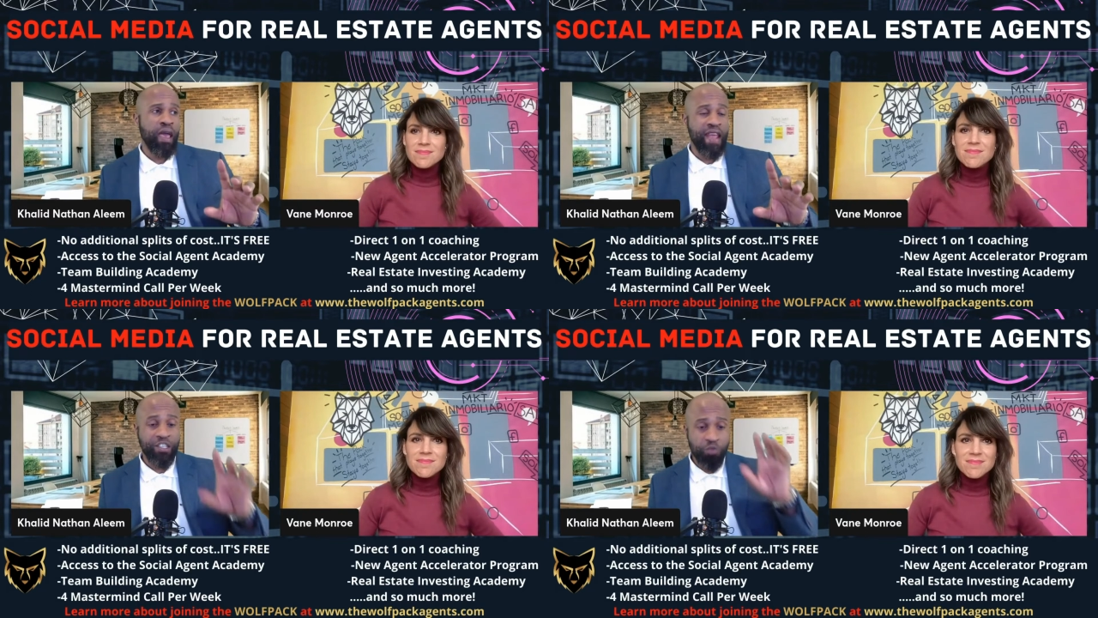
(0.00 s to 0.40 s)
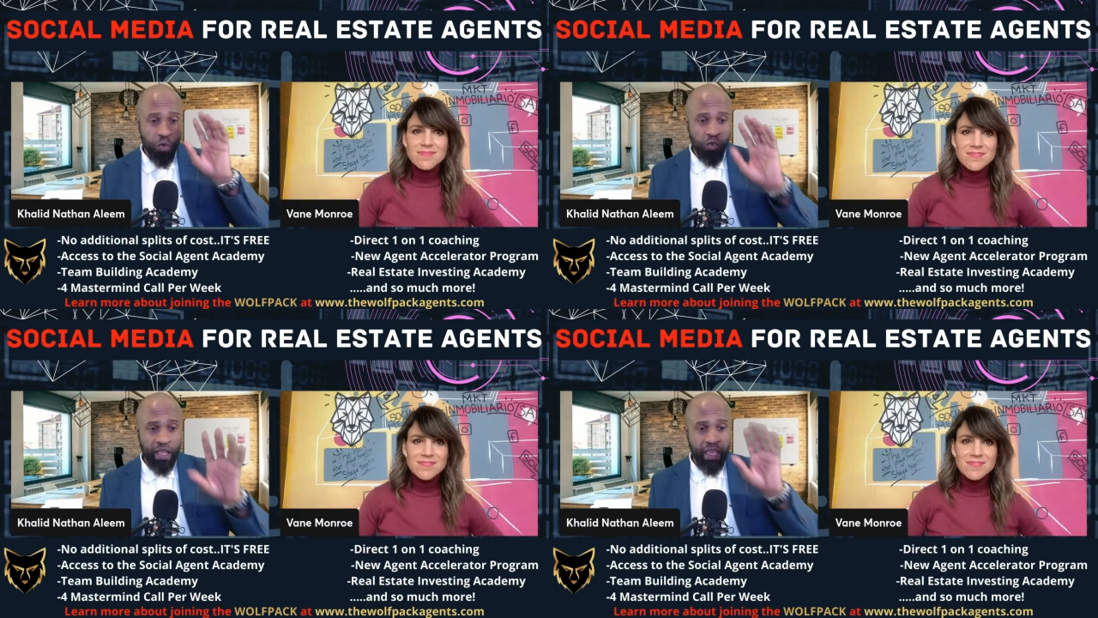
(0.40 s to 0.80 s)
Speaker 1: and that's
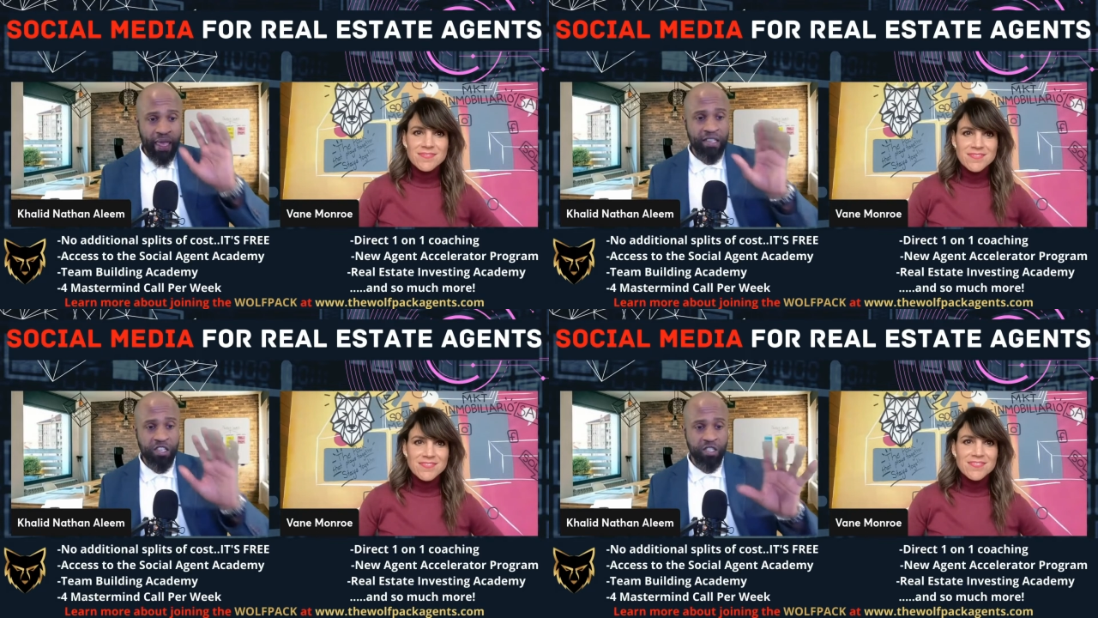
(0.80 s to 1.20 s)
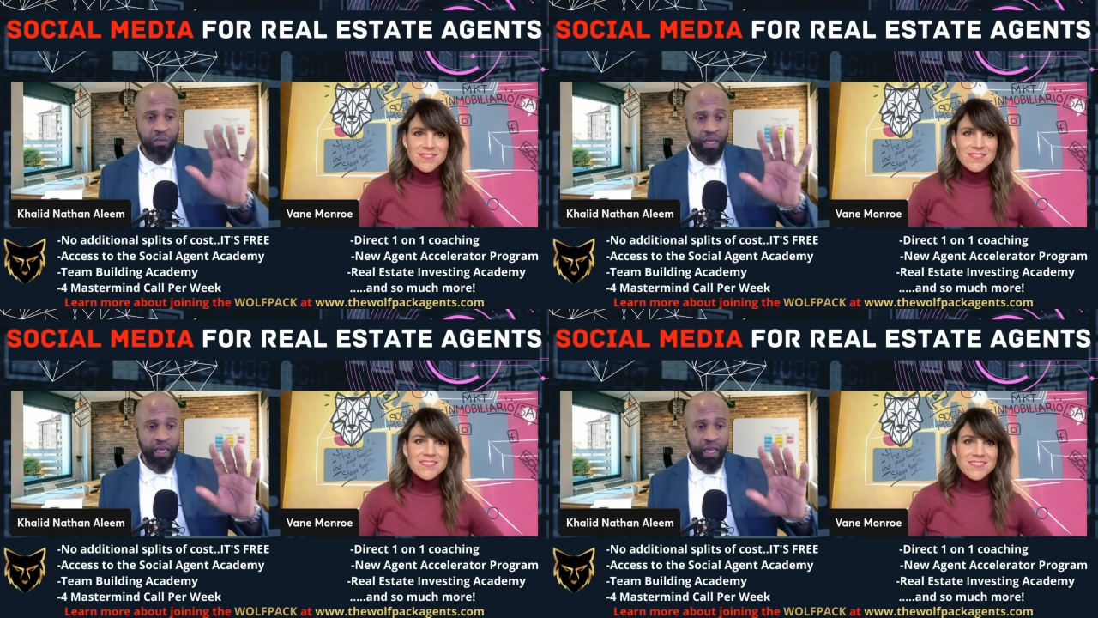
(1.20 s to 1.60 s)
what really catches
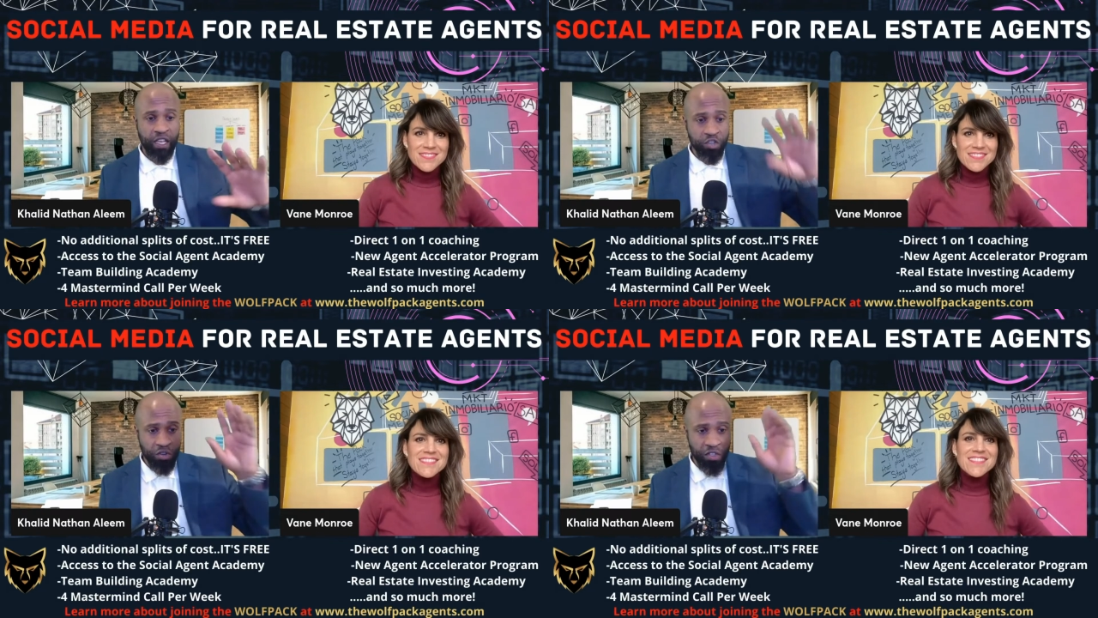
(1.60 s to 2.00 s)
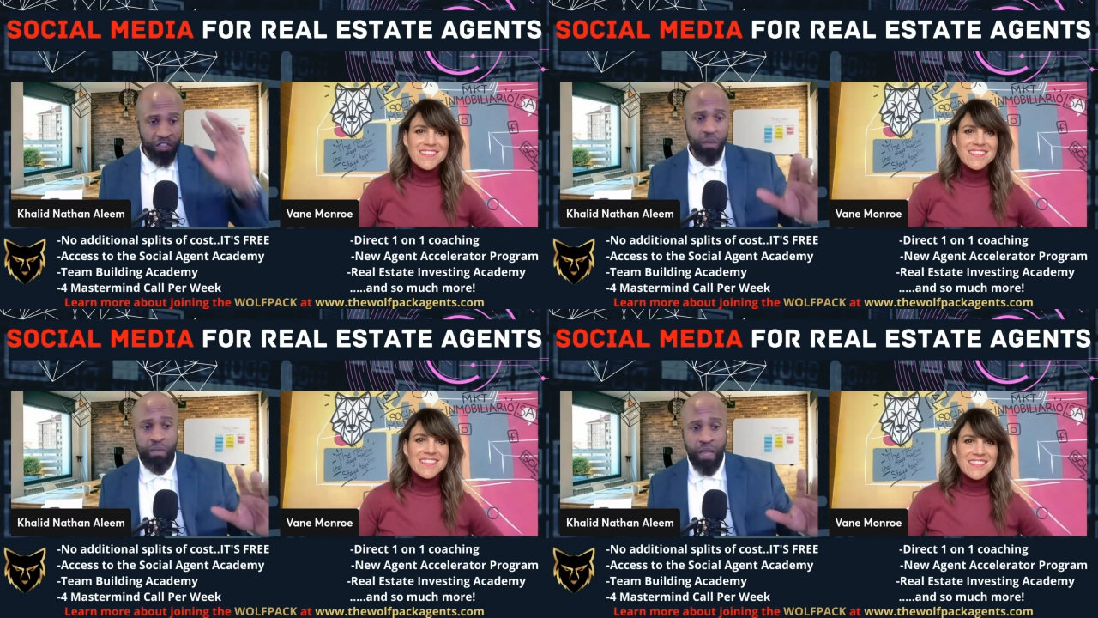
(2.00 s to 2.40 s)
me is your
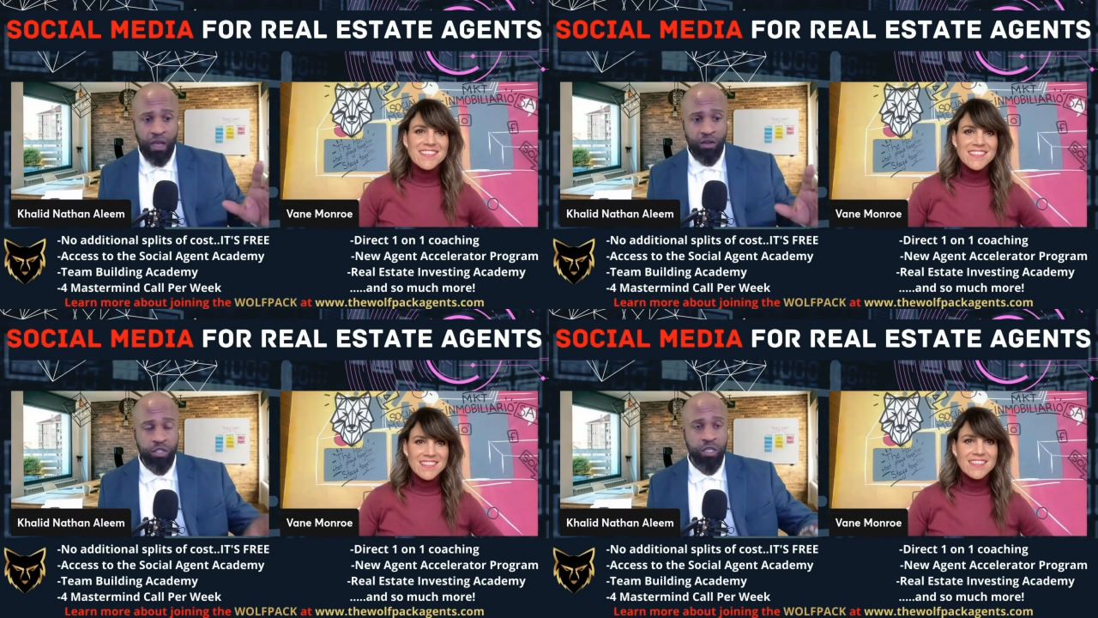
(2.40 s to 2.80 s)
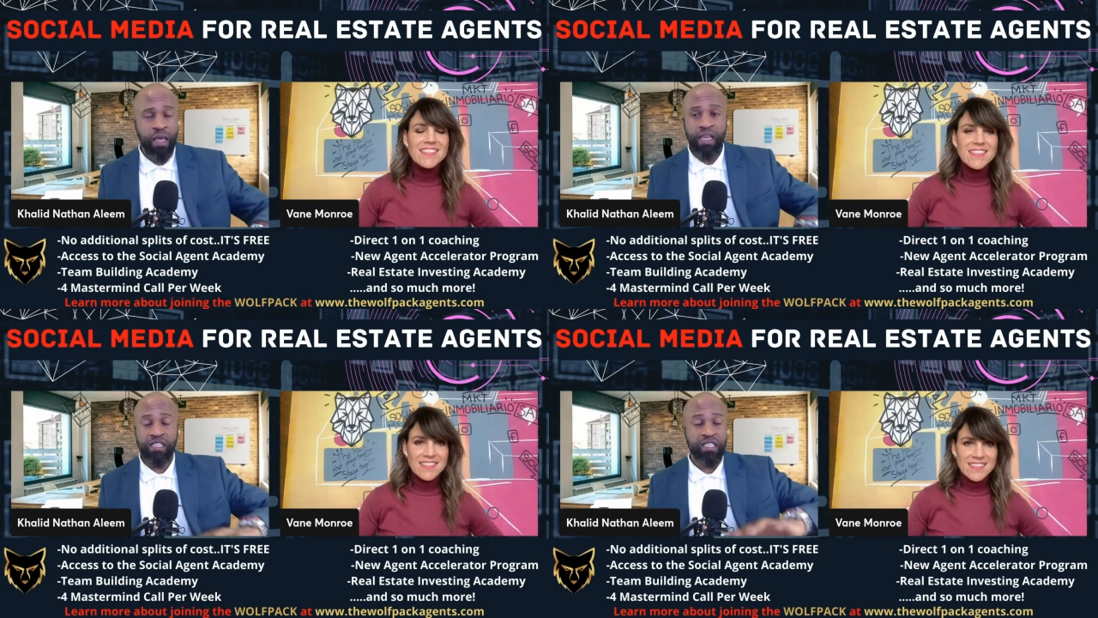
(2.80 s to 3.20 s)
thumbnails.
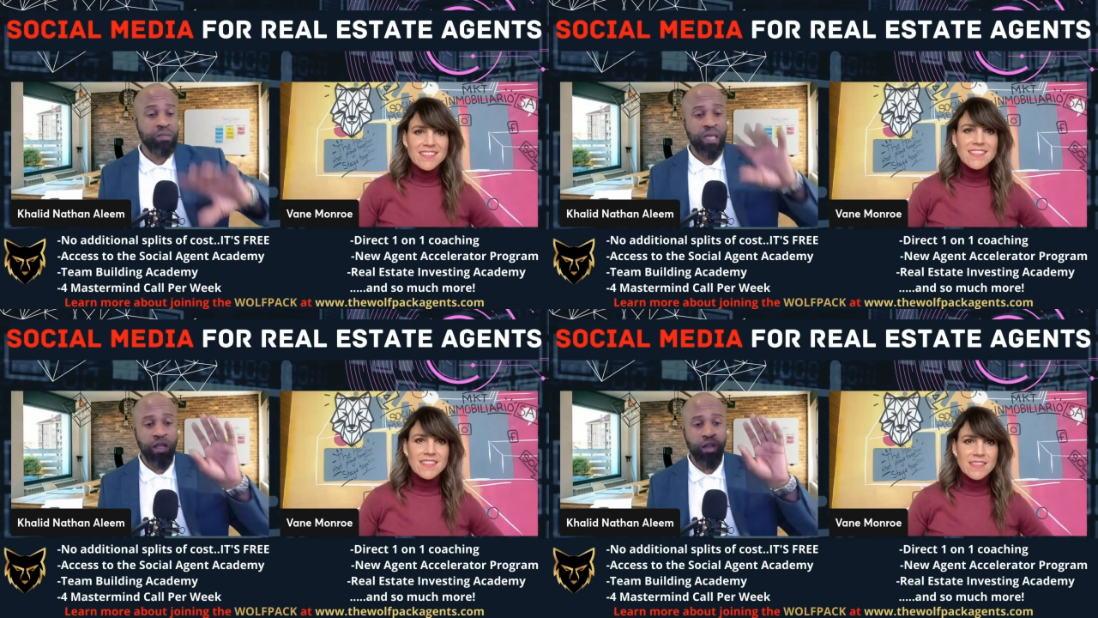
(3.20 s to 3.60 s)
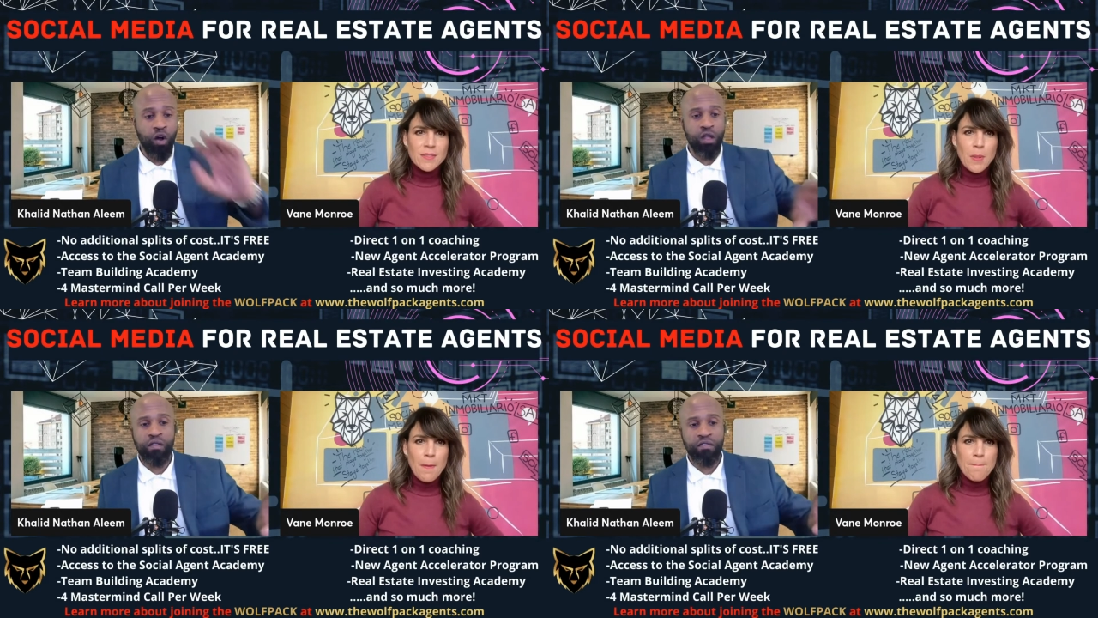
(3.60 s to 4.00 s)
It seems like
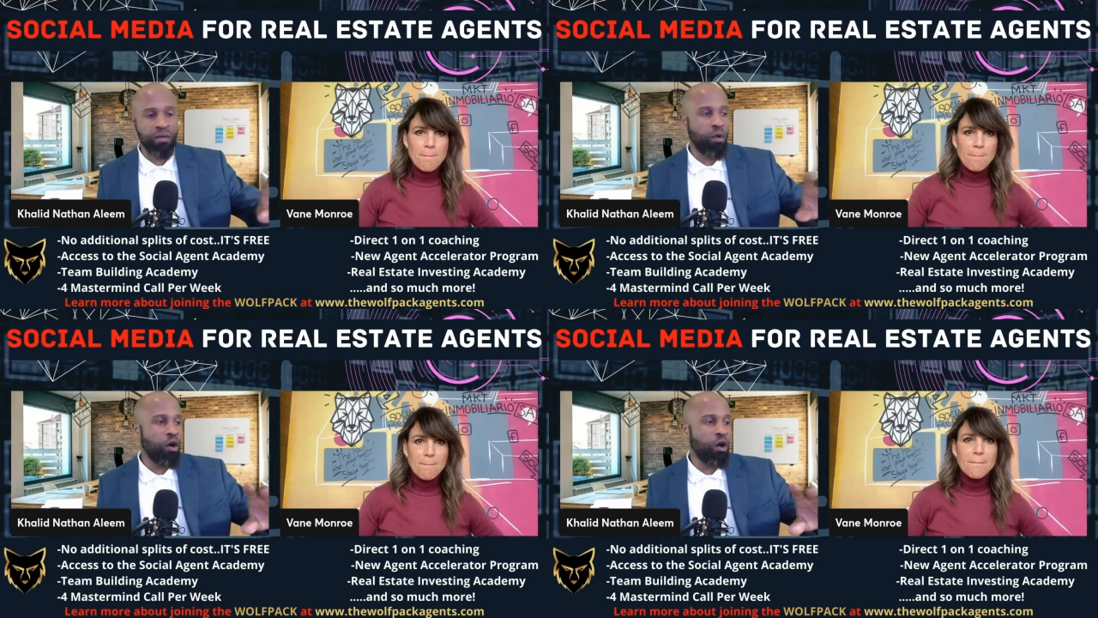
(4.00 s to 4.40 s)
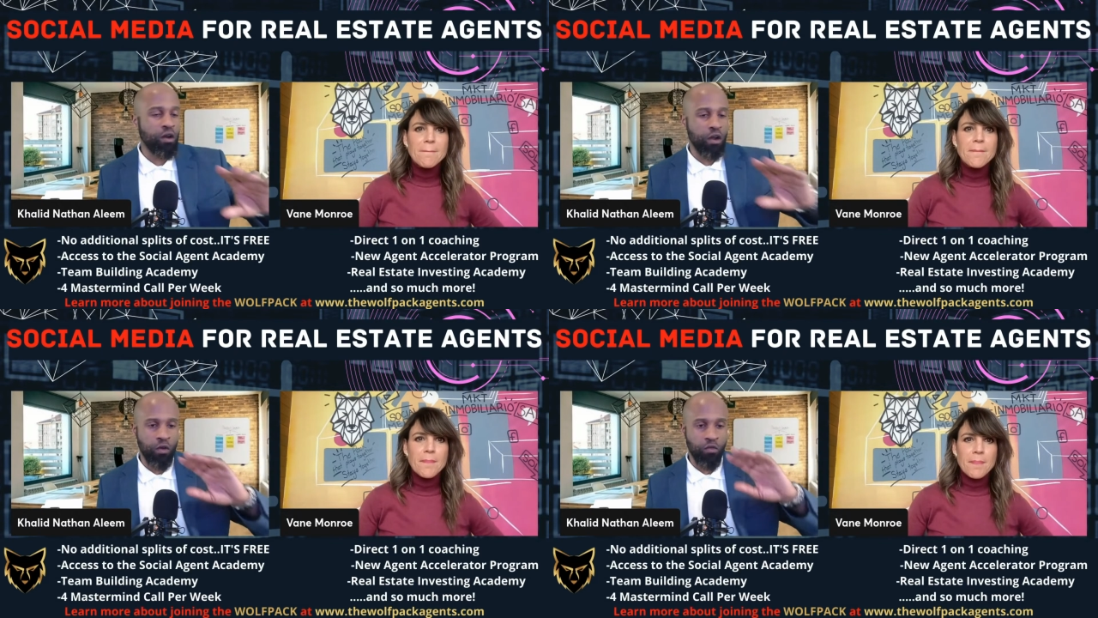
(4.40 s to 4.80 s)
all of them are